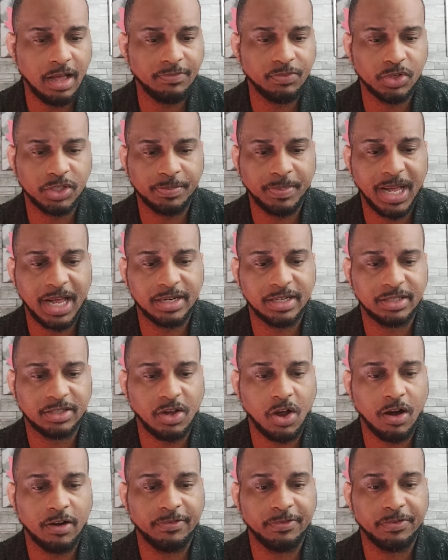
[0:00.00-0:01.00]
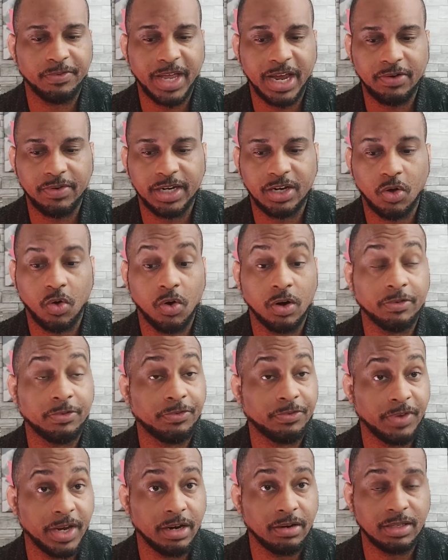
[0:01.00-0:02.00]
of respondents are very or
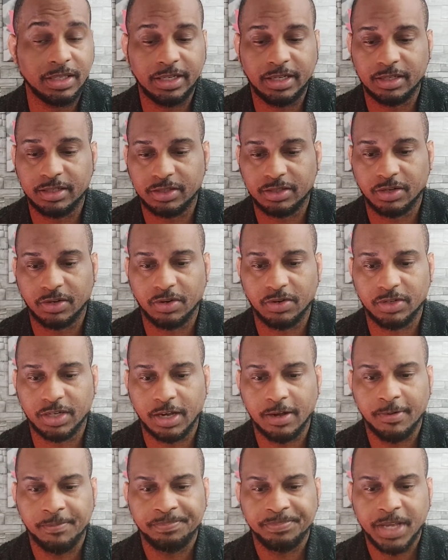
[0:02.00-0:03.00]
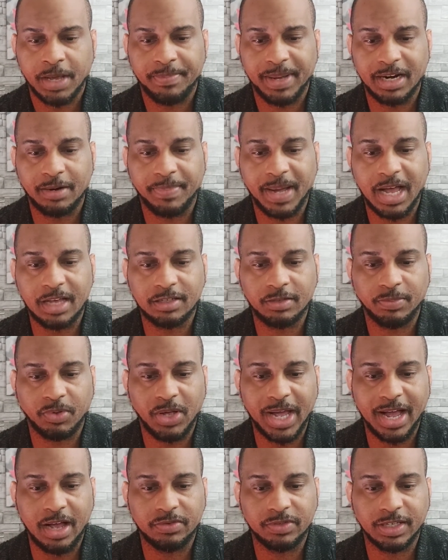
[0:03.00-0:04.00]
fairly concerned about a
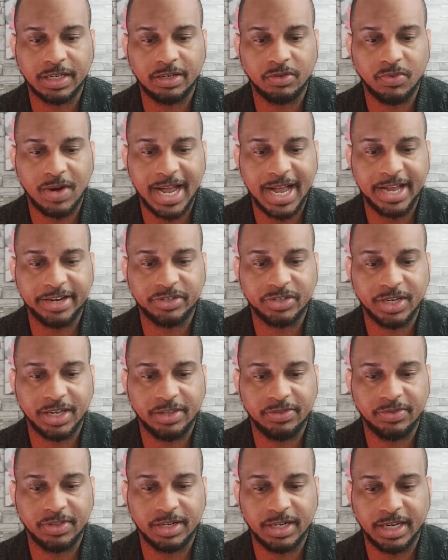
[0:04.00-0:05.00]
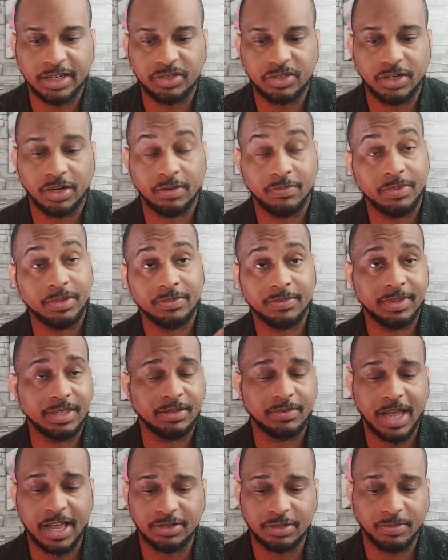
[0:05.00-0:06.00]
possible housing crash in the next year.
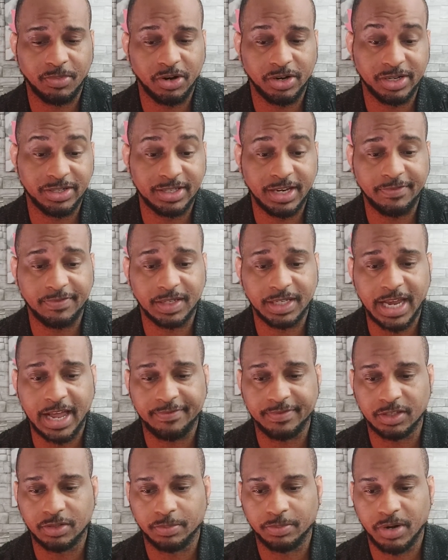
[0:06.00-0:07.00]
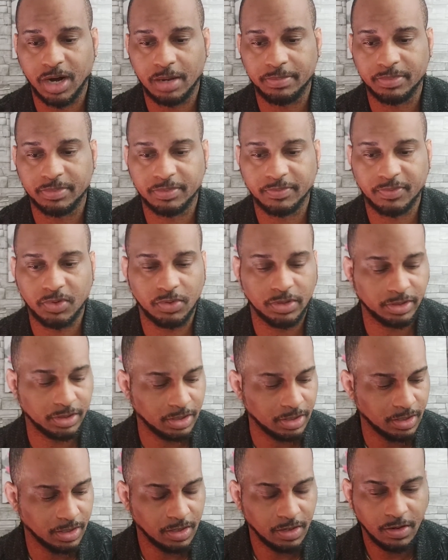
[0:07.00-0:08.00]
The housing market is definitely having some problems, of course.
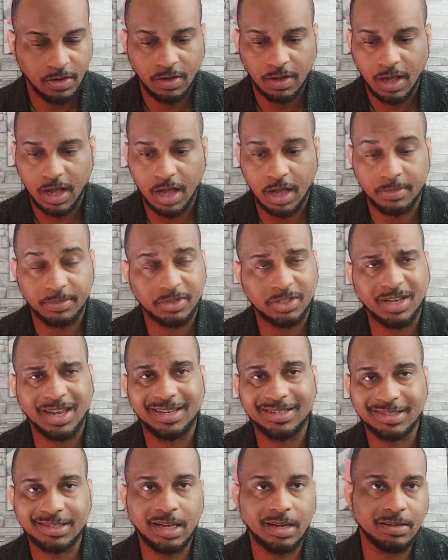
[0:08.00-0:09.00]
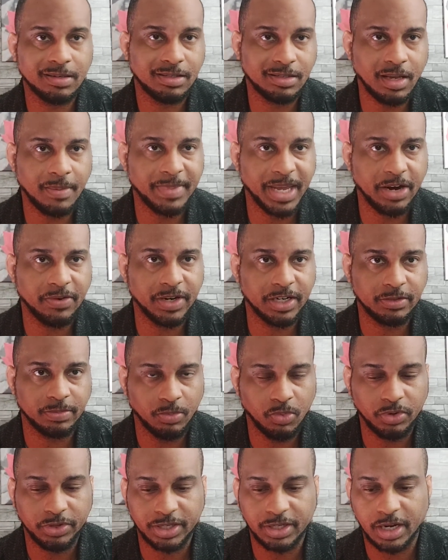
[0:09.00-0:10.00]
Um, in some, some areas
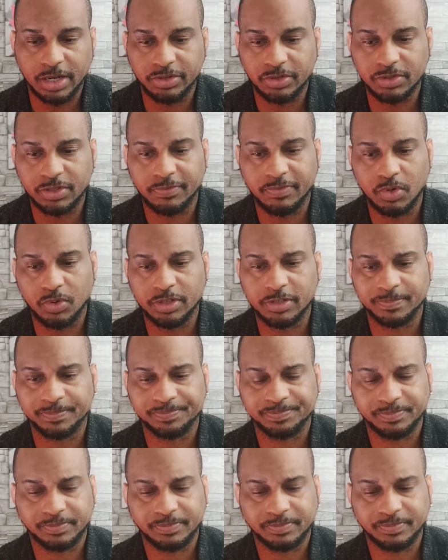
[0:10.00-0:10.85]
more than others, of course.